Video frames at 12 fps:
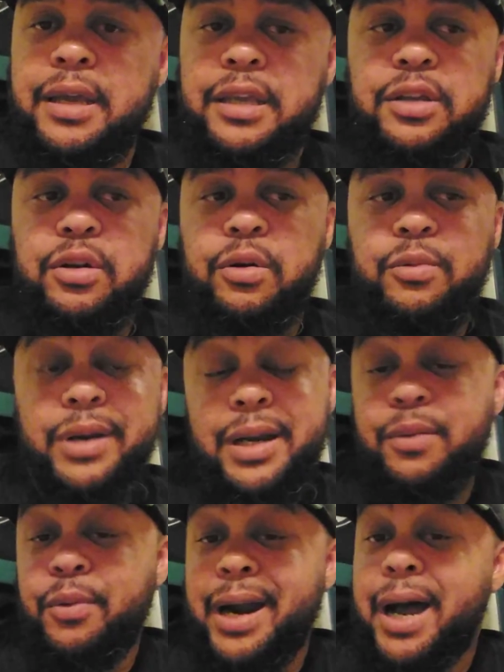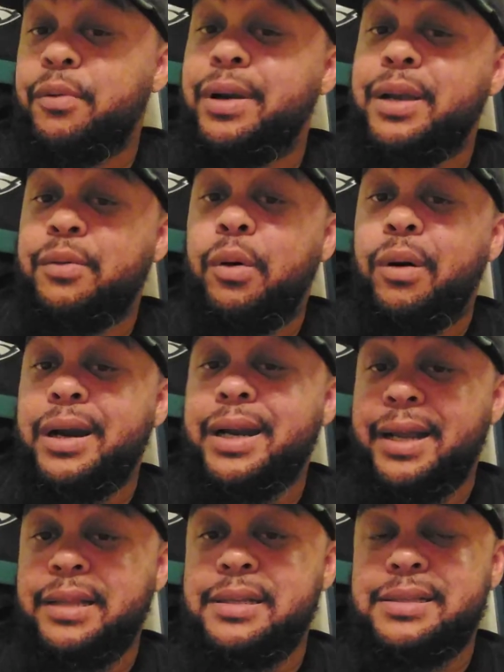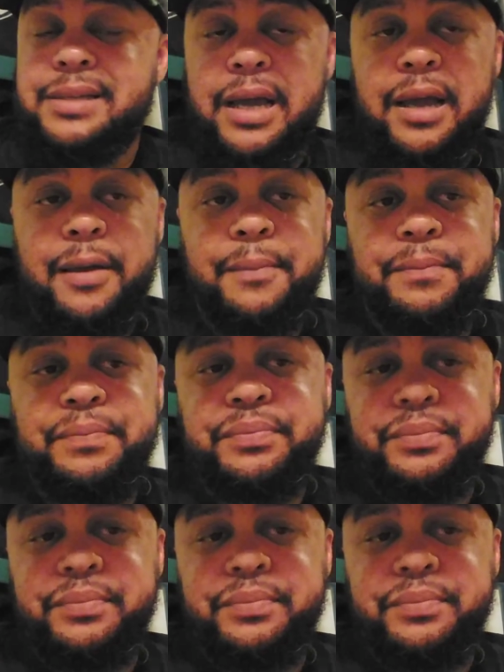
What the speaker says: you know, really what I really wanted at the time.